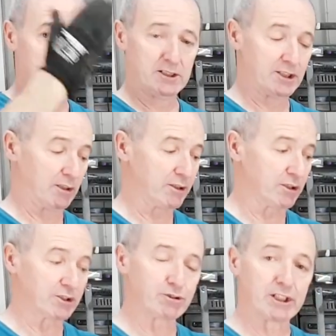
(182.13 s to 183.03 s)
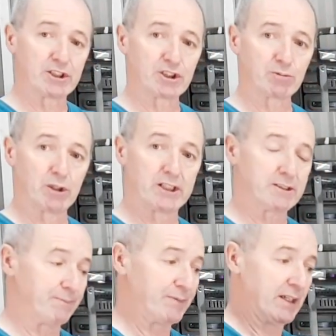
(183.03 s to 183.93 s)
You know, I cut it three inches wide
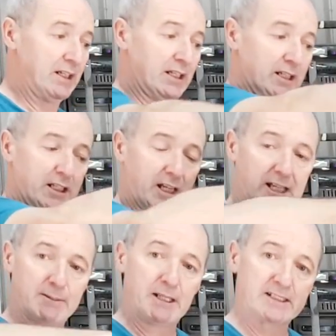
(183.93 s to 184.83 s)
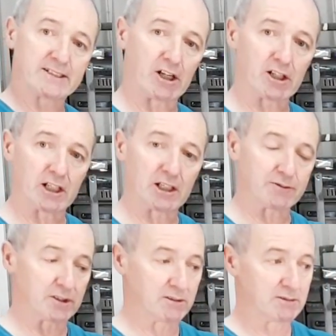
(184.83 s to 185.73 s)
and I made a circle out of it.